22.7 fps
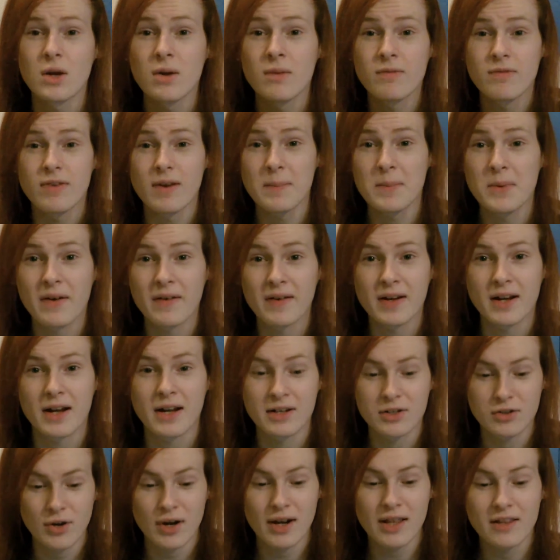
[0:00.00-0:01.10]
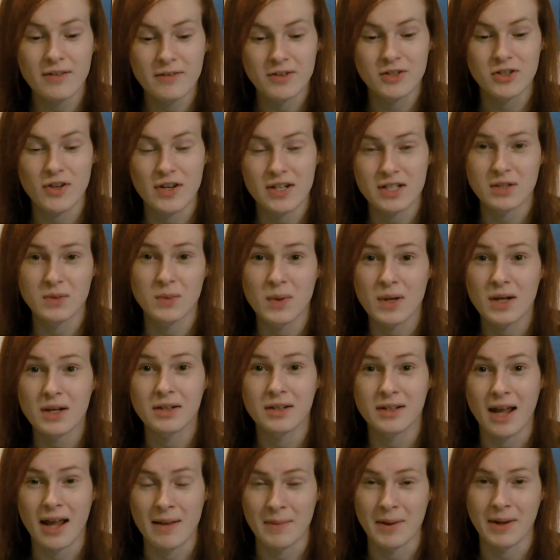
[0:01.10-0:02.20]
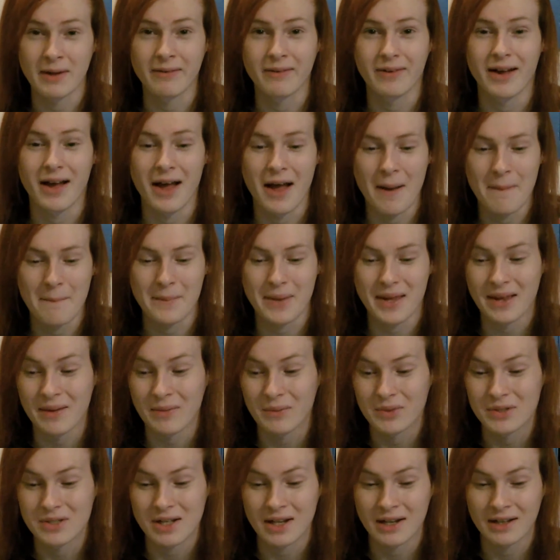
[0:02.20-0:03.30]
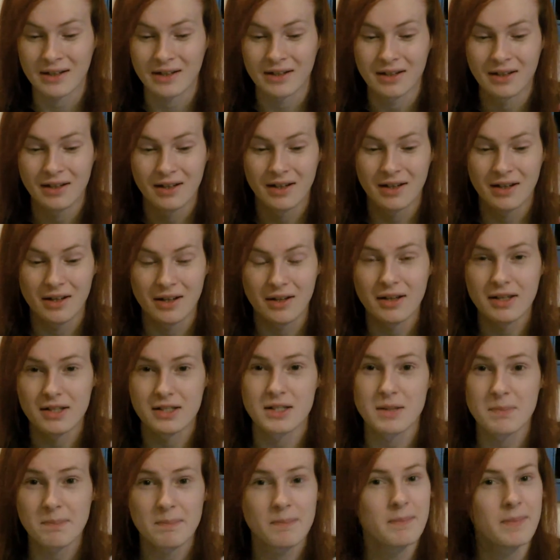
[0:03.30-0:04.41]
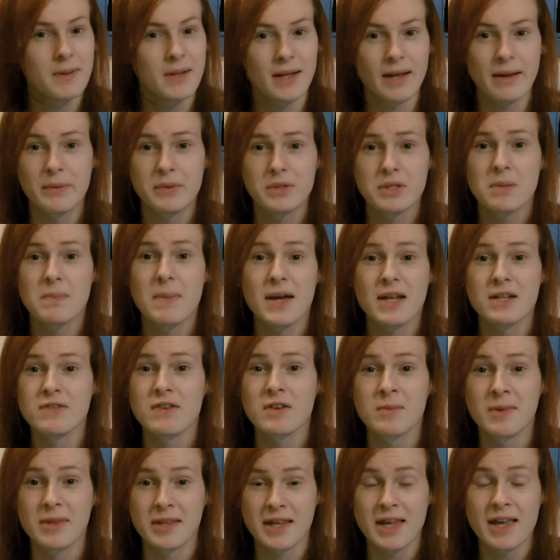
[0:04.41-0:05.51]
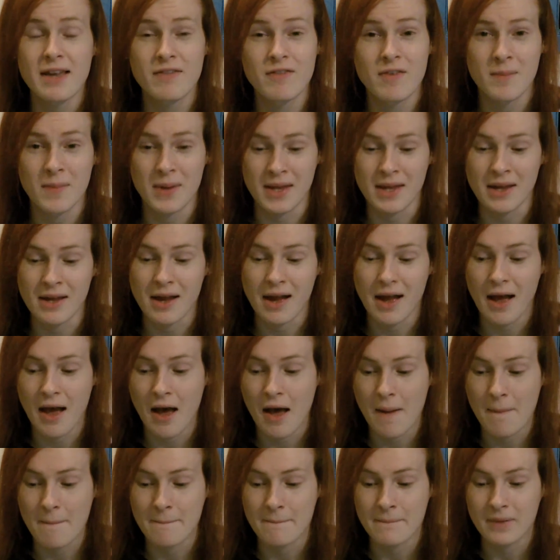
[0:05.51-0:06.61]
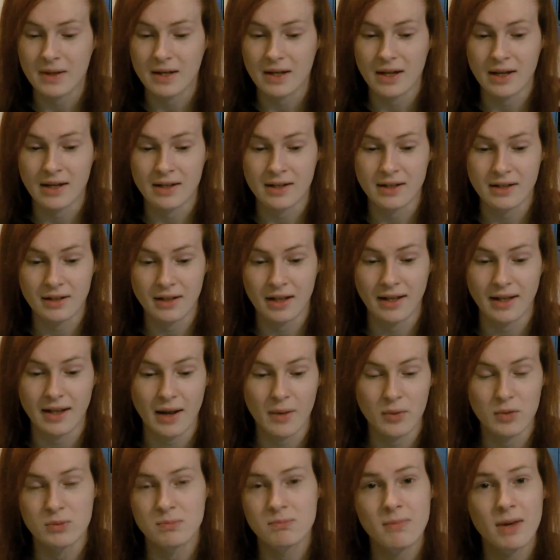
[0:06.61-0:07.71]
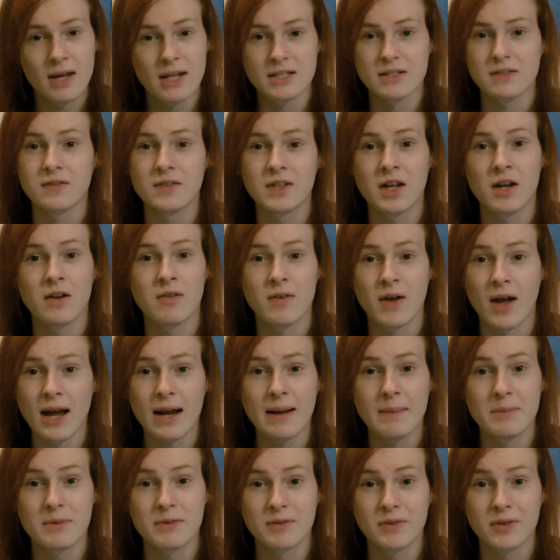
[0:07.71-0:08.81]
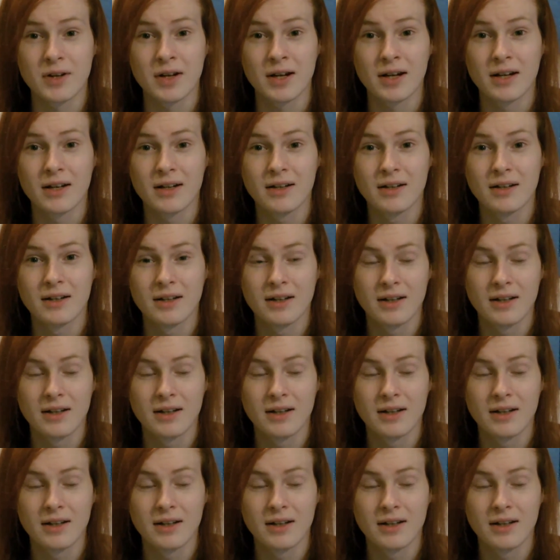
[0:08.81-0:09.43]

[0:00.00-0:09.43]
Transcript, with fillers: So in February a trailer for Jurassic World came out. Um, it was like, it's the, it was the best film of the year for me, um, and like I was massively overhyped for it.